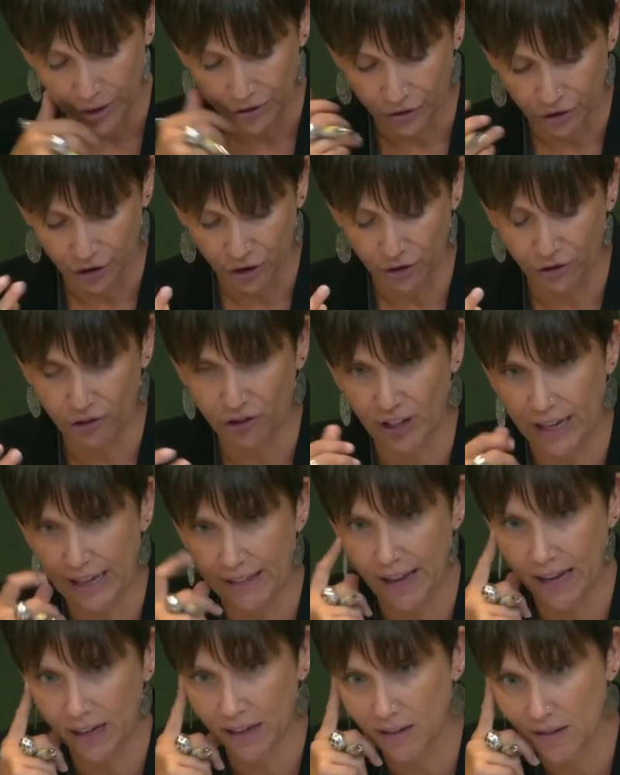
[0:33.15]
Do you share
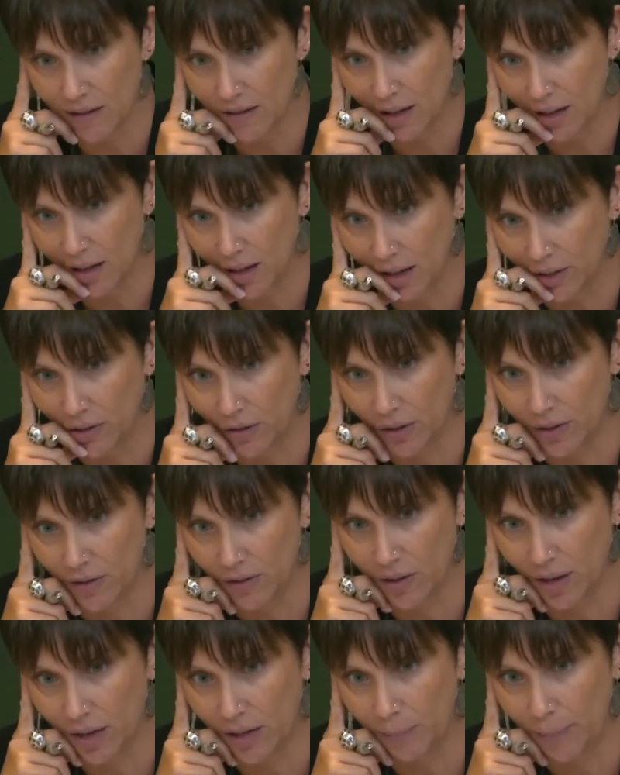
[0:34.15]
that concern? Are you
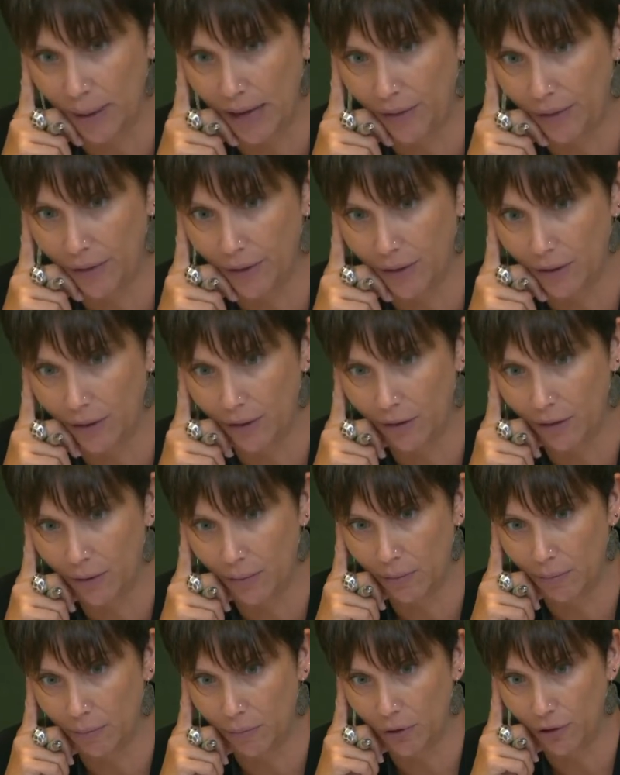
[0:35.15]
concerned about the,
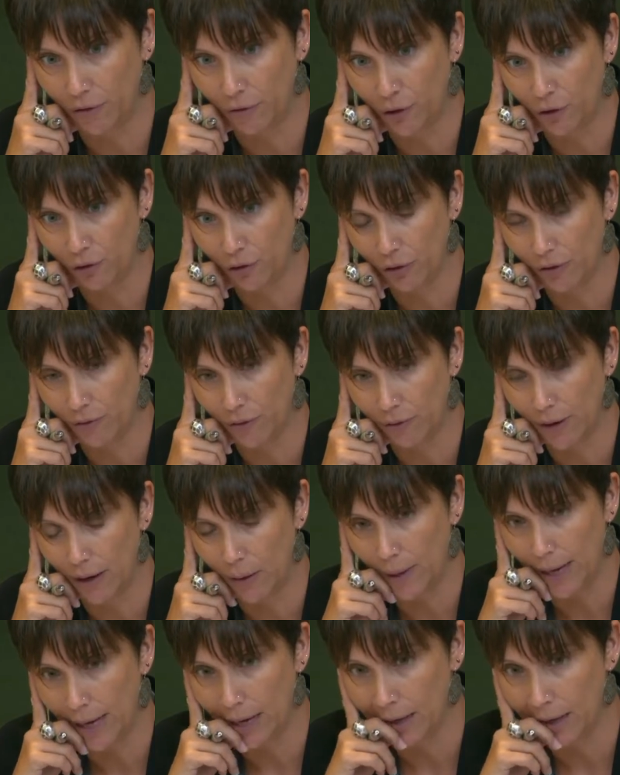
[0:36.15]
the future of the railway?